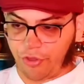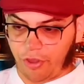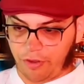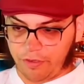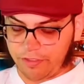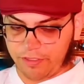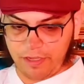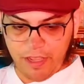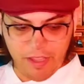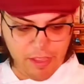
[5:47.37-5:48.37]
Curse.
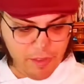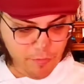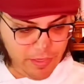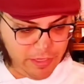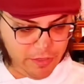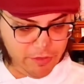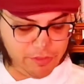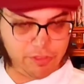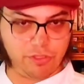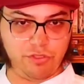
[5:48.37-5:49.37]
We
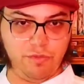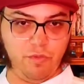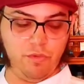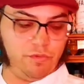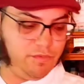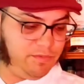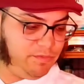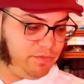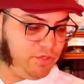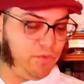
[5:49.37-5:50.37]
use
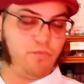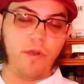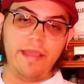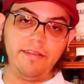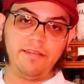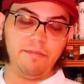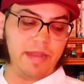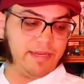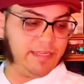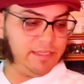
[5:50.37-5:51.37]
2 white
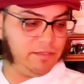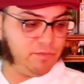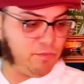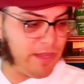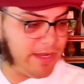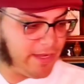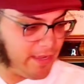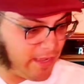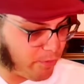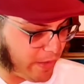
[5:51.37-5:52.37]
brandies, one
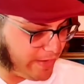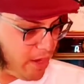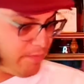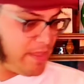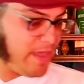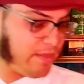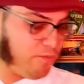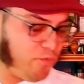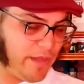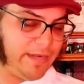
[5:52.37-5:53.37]
white Armagnac,
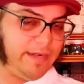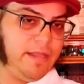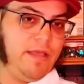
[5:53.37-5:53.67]
one